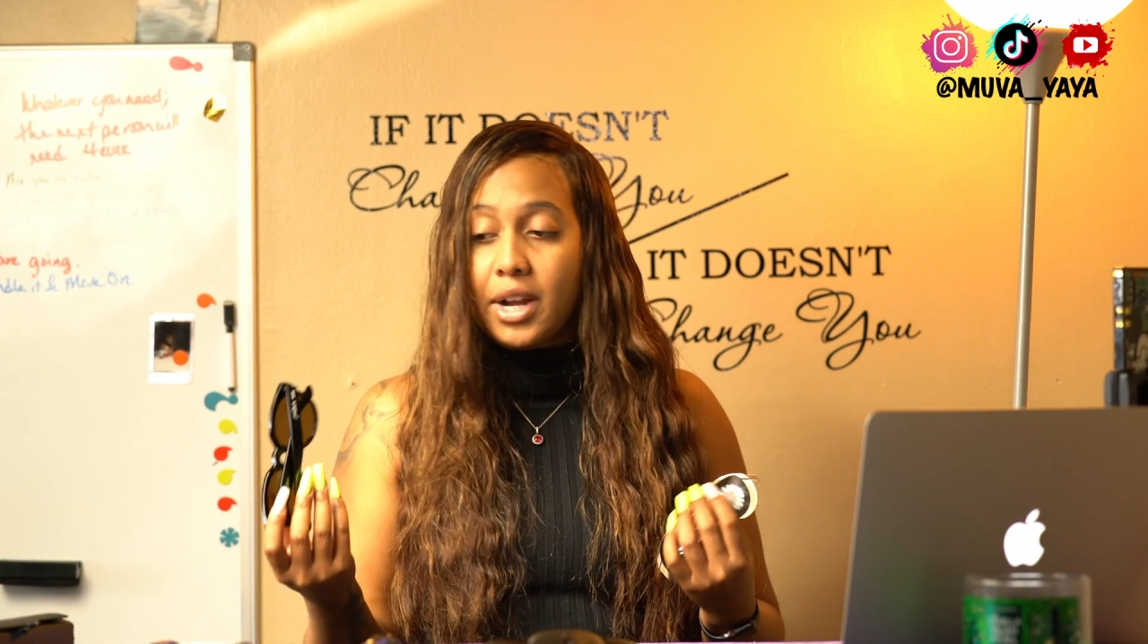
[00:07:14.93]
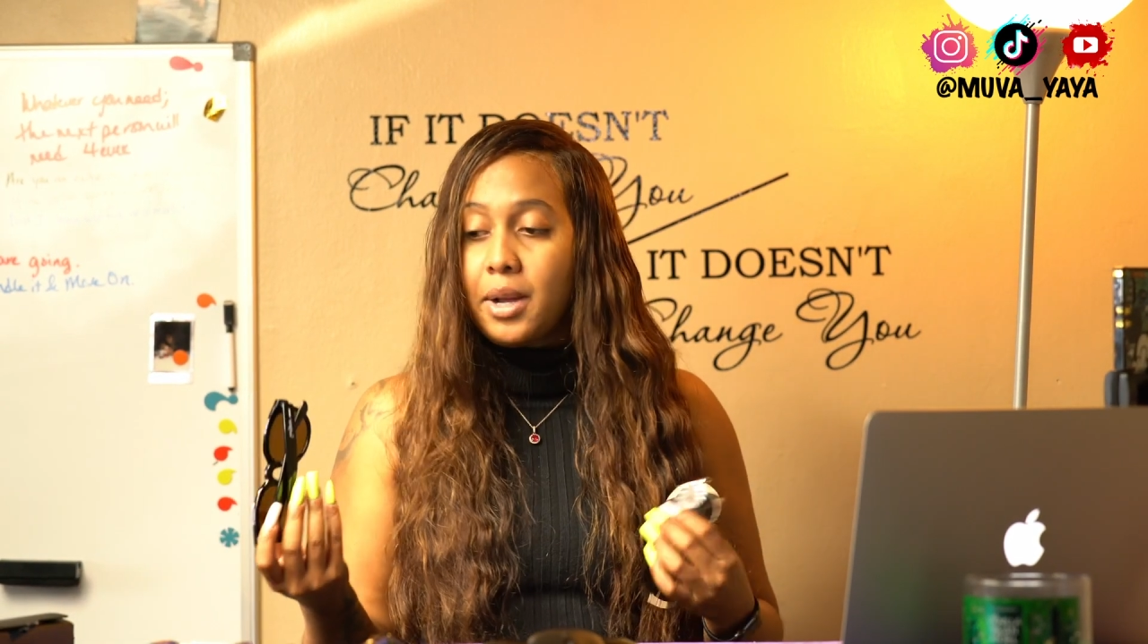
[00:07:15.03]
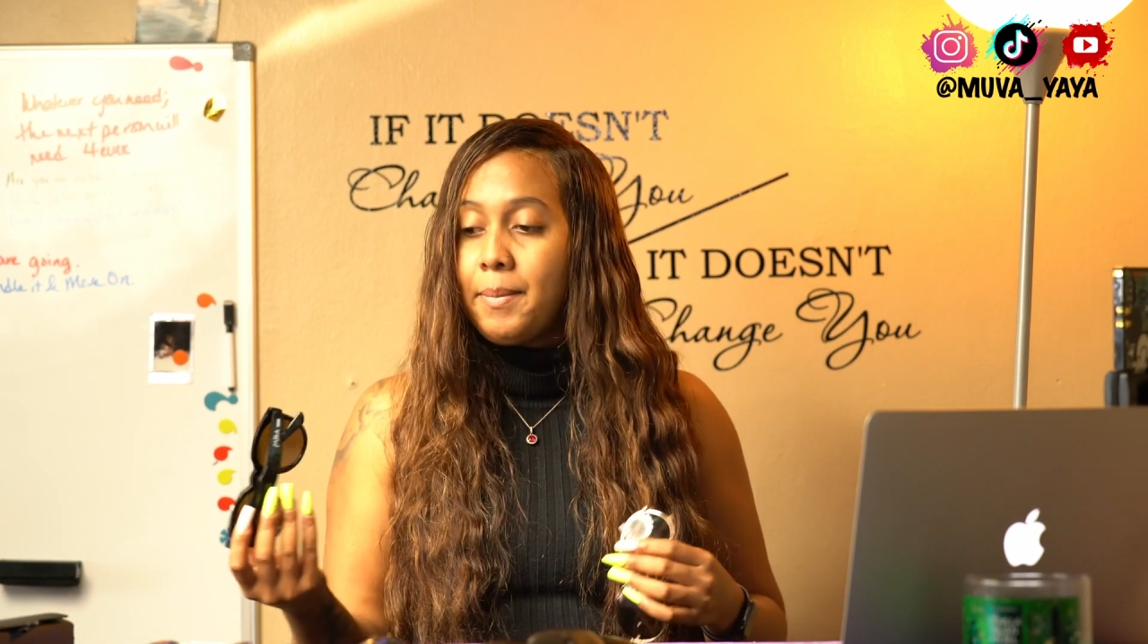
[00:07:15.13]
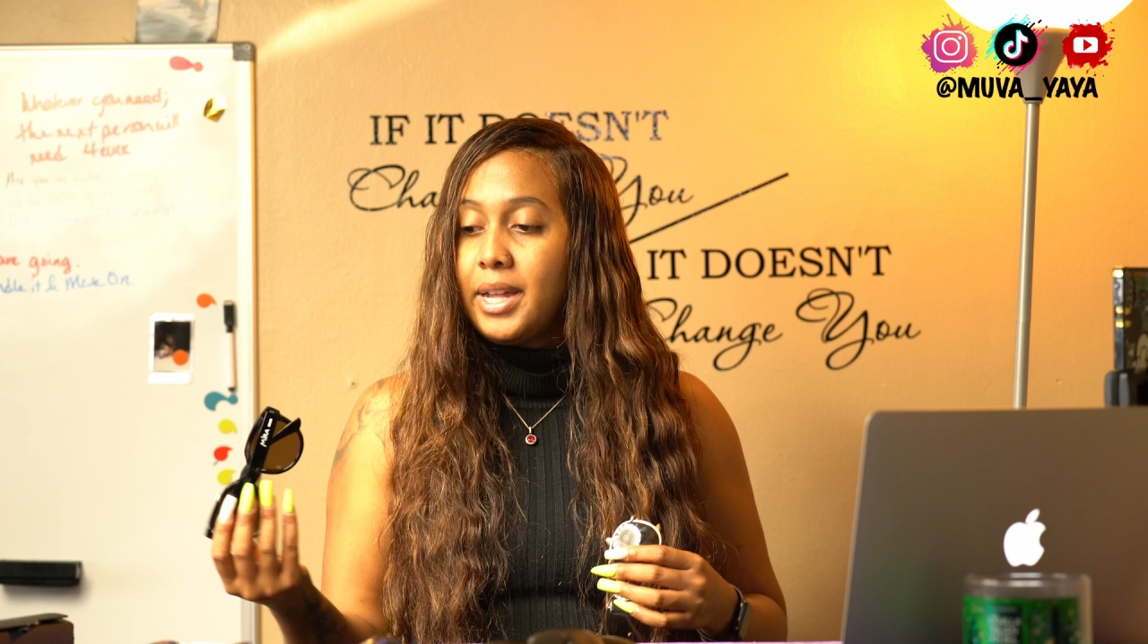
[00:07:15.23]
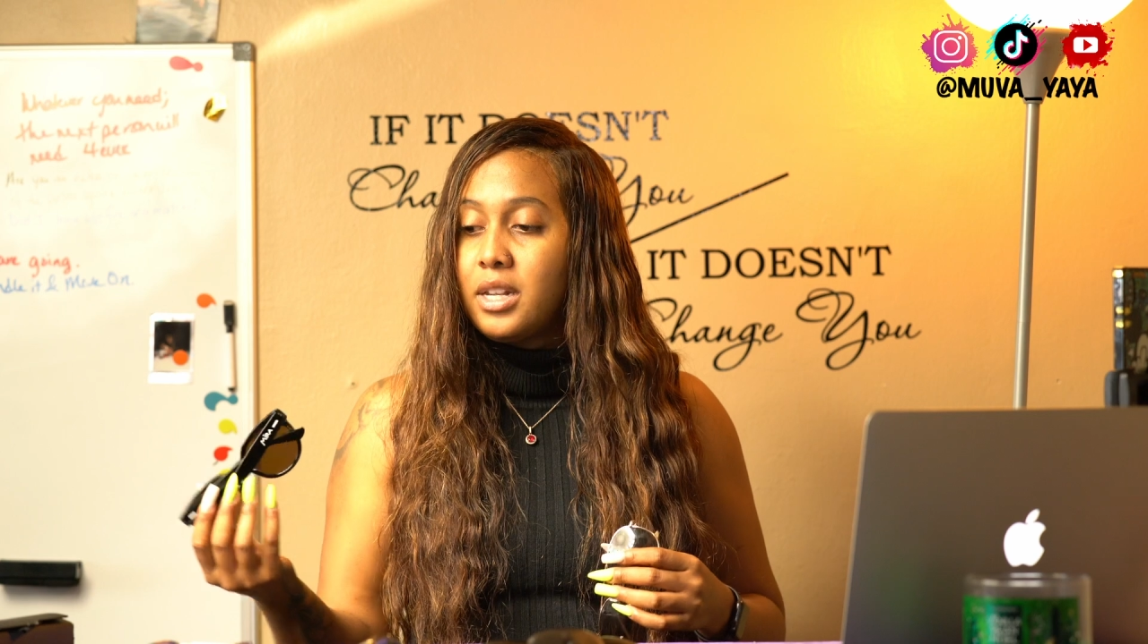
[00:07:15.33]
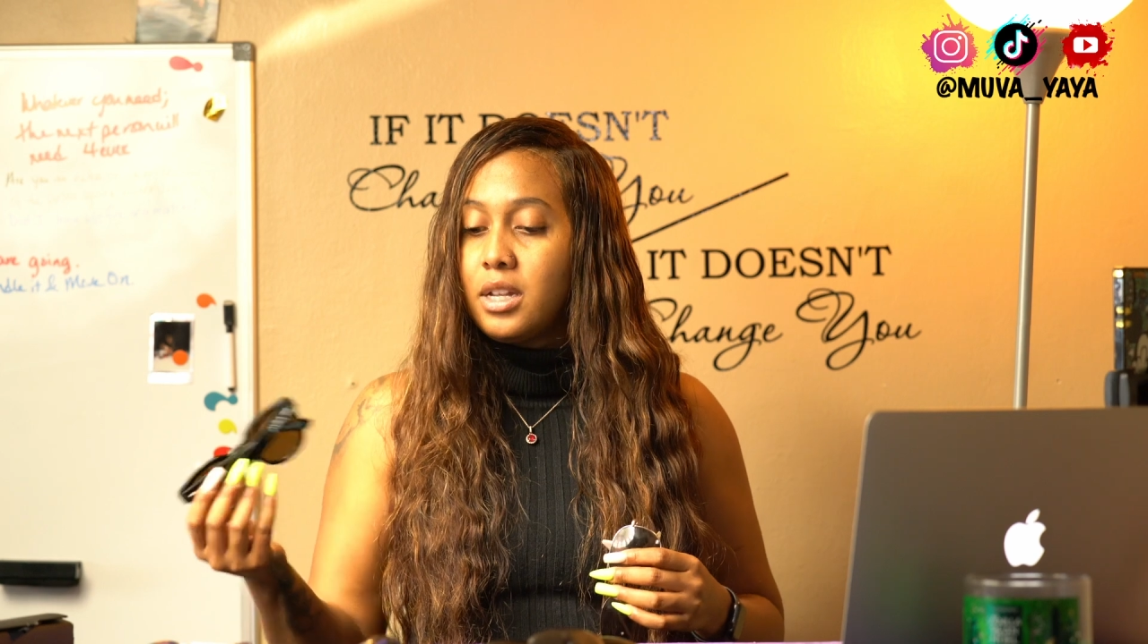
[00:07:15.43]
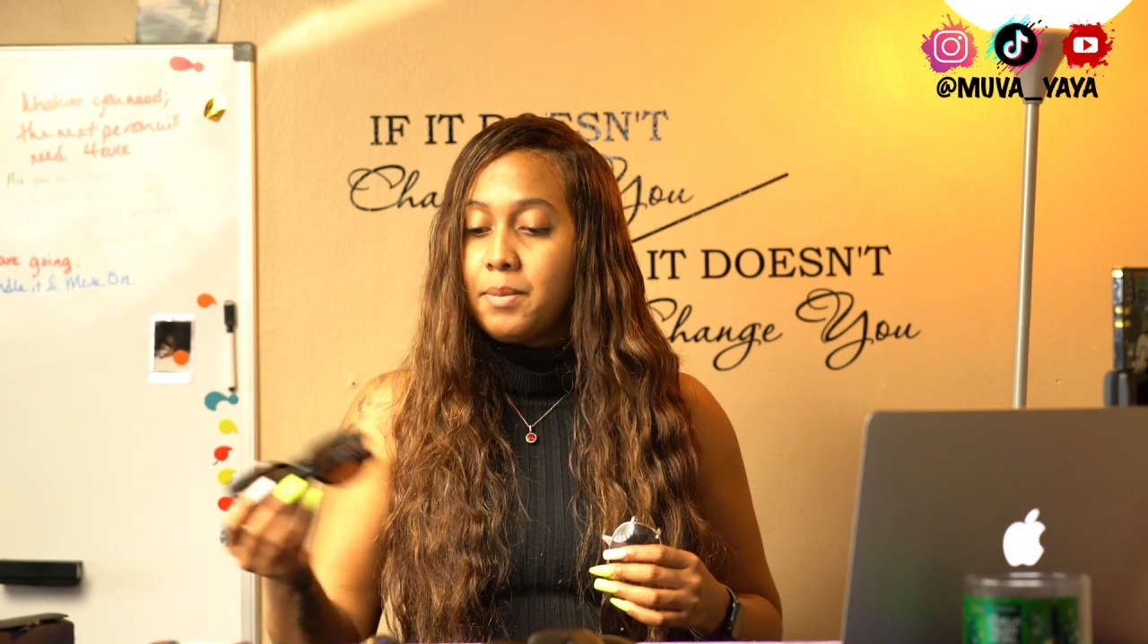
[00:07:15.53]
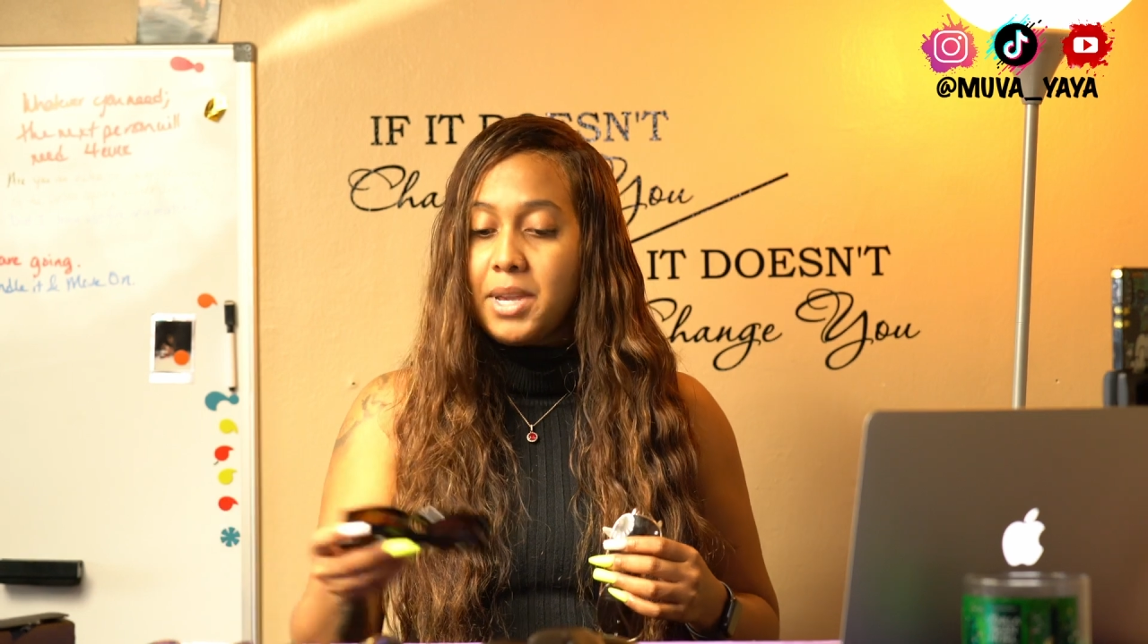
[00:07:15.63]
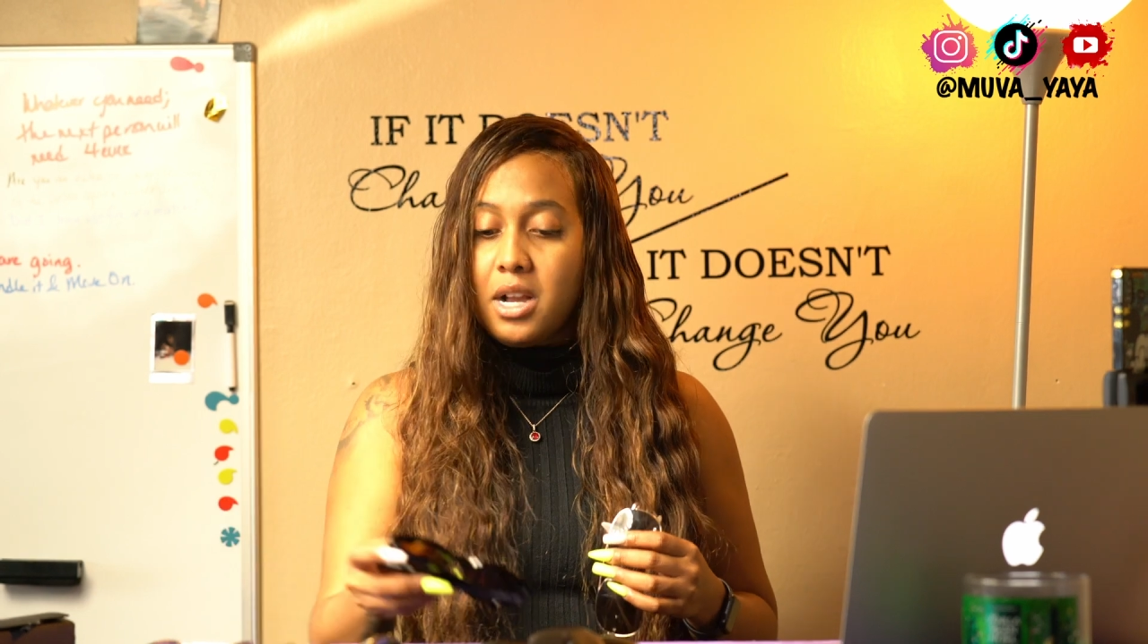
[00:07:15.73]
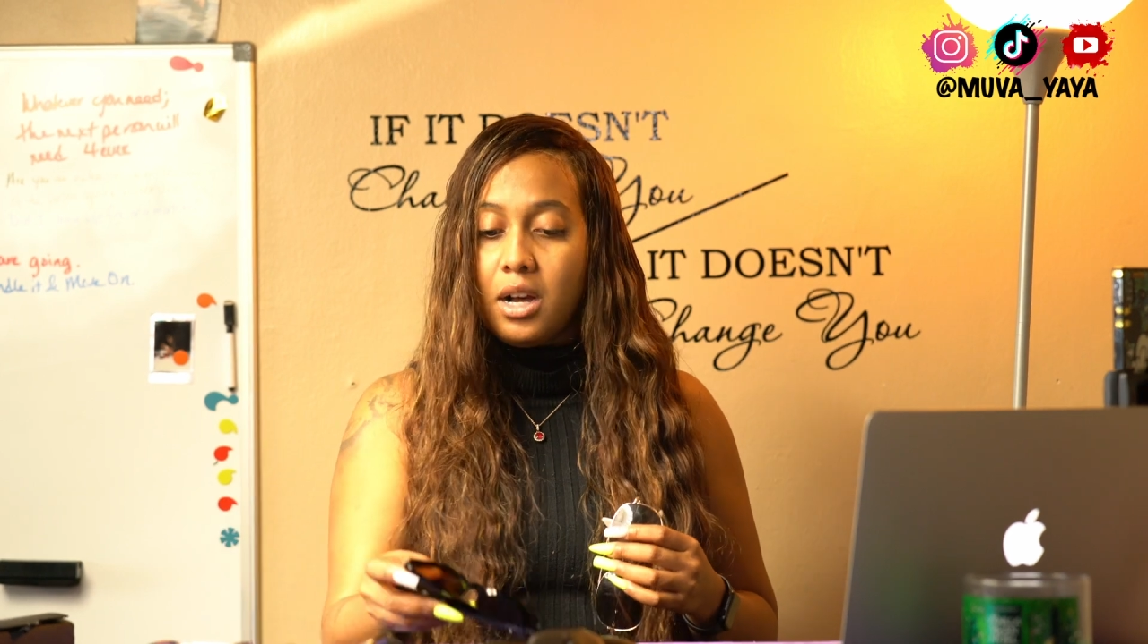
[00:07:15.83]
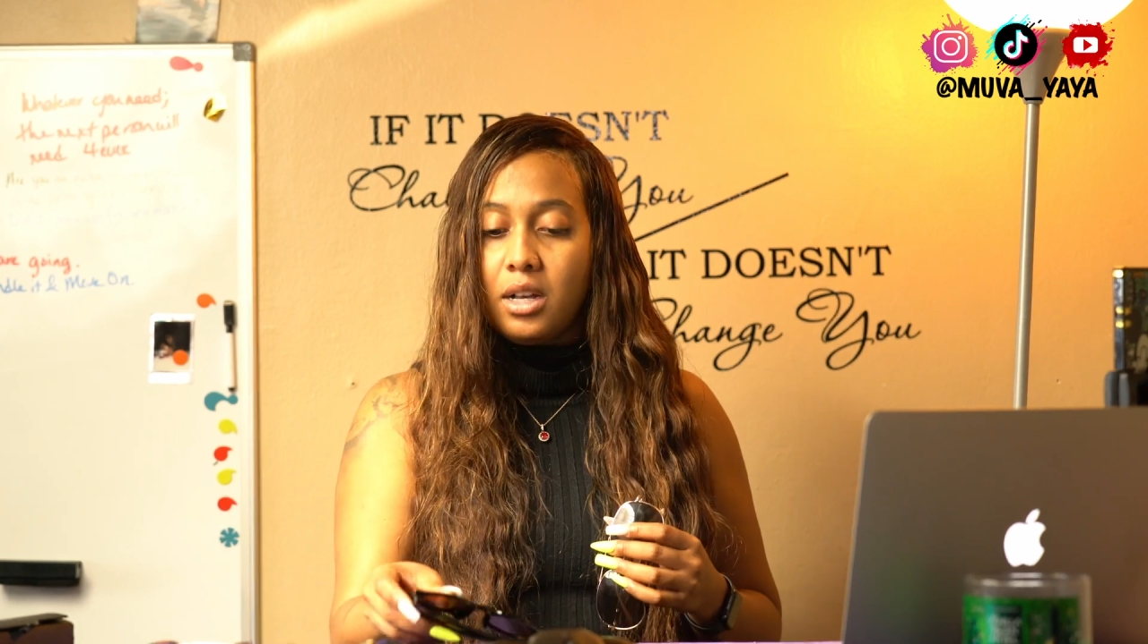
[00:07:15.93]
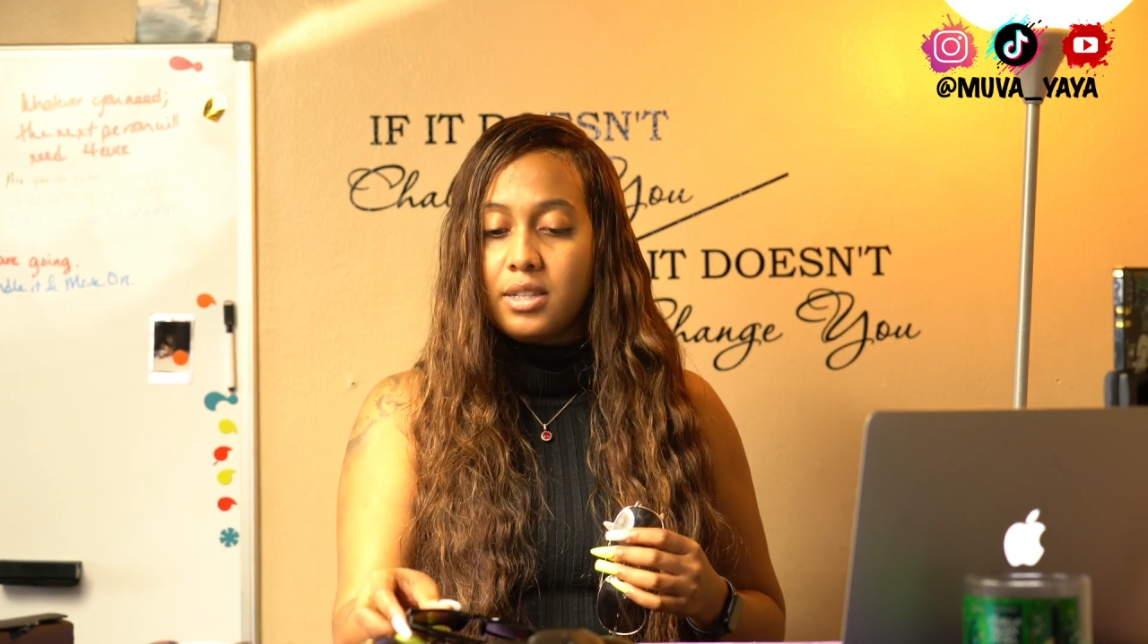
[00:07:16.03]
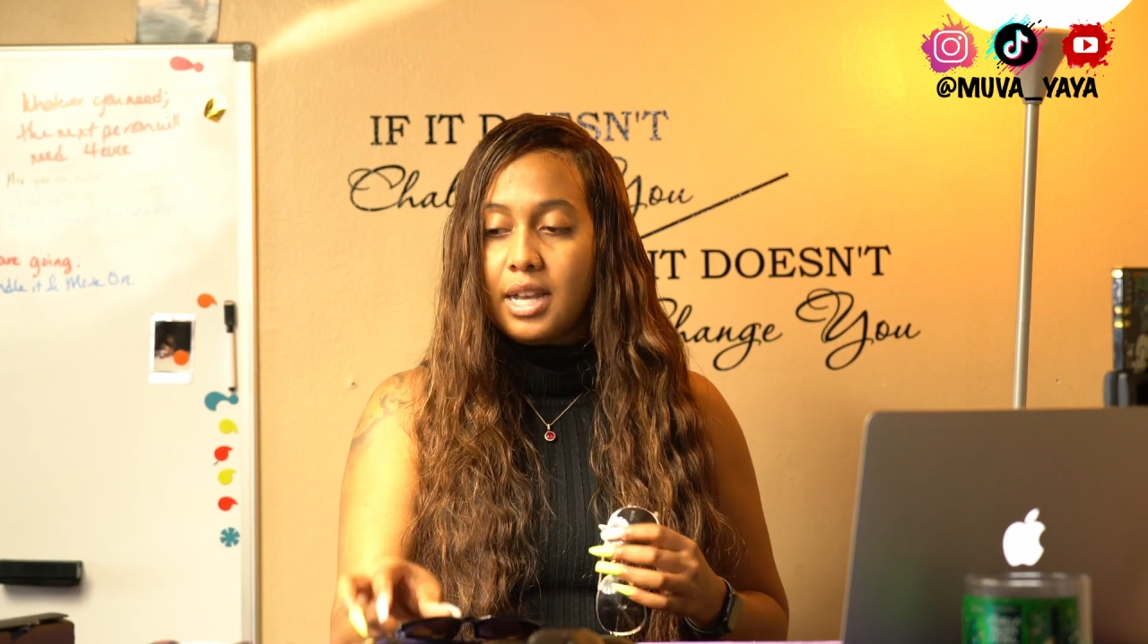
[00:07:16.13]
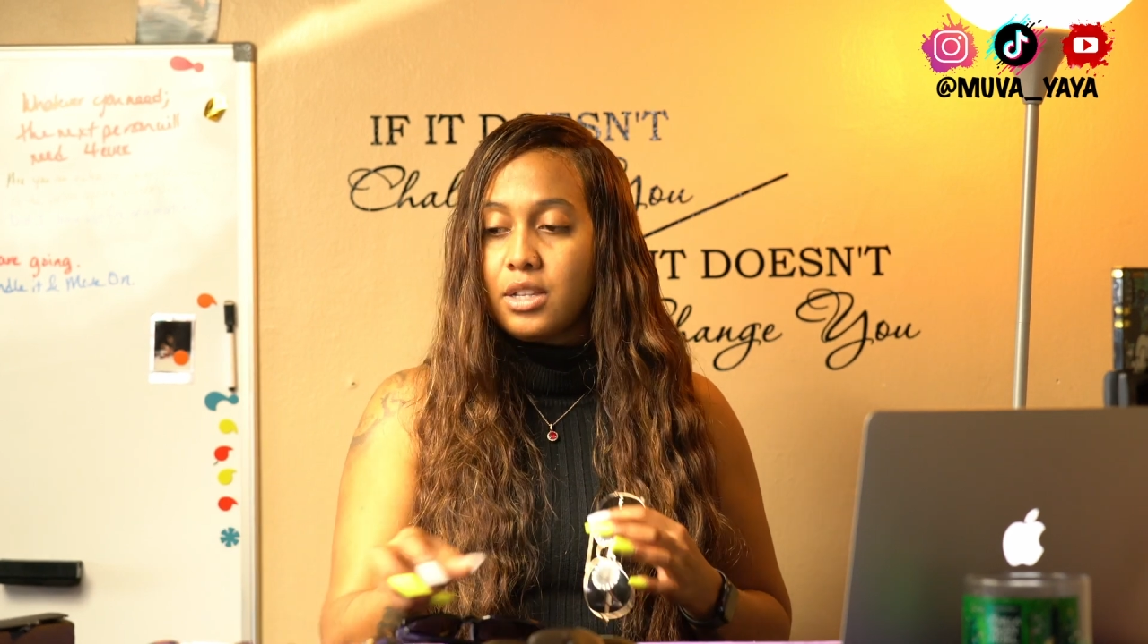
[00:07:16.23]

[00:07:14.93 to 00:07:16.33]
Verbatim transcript: recommended because